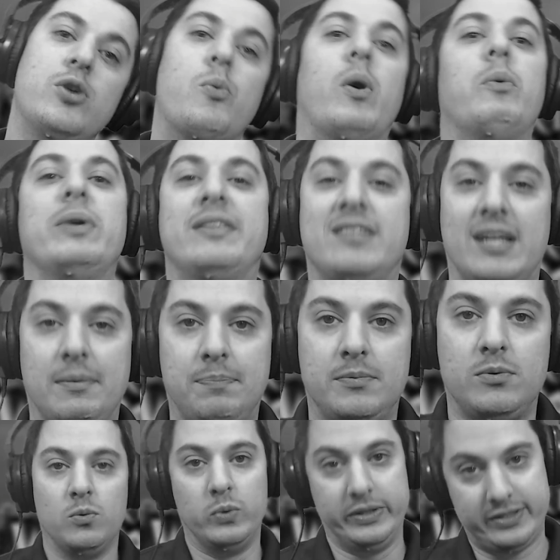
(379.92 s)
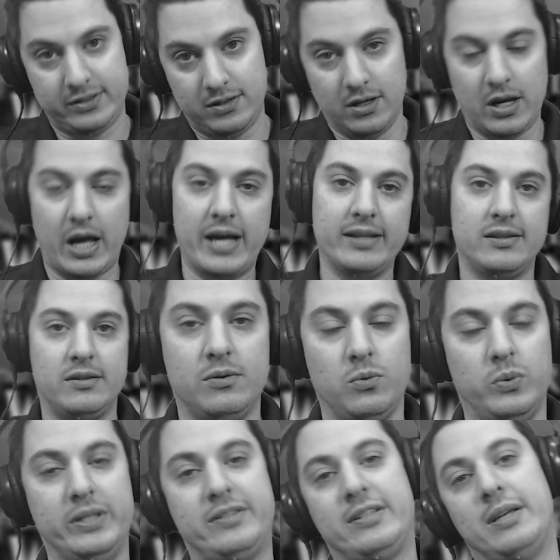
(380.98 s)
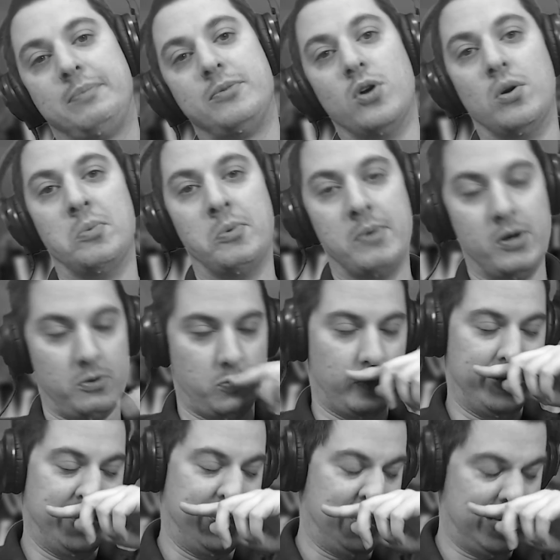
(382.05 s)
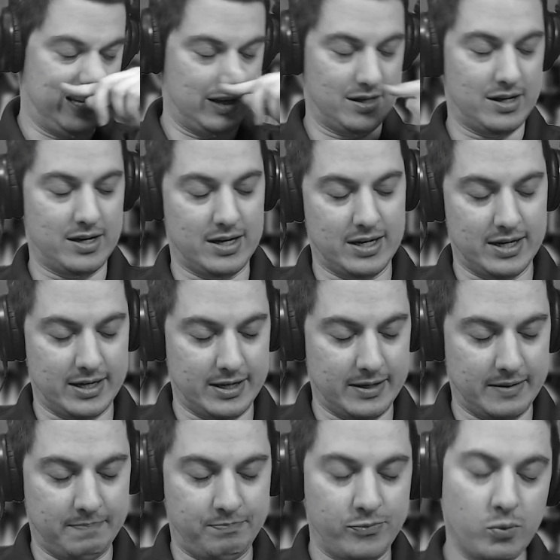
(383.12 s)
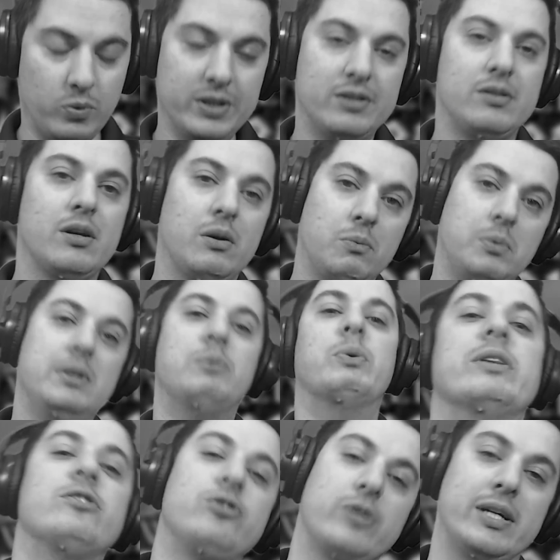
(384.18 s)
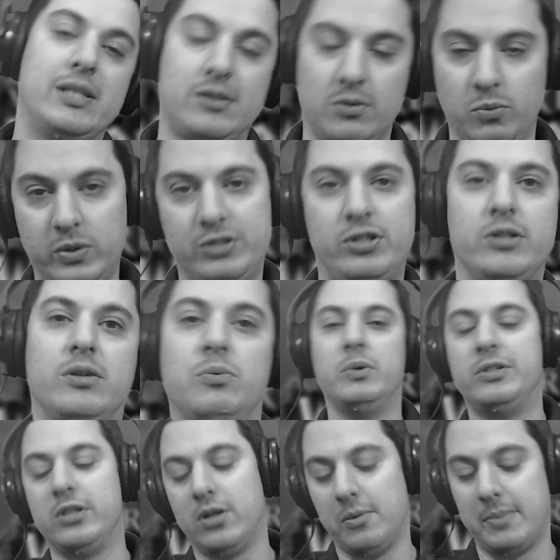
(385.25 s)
know what we skipped? We skipped normal mode. We went straight to, we should go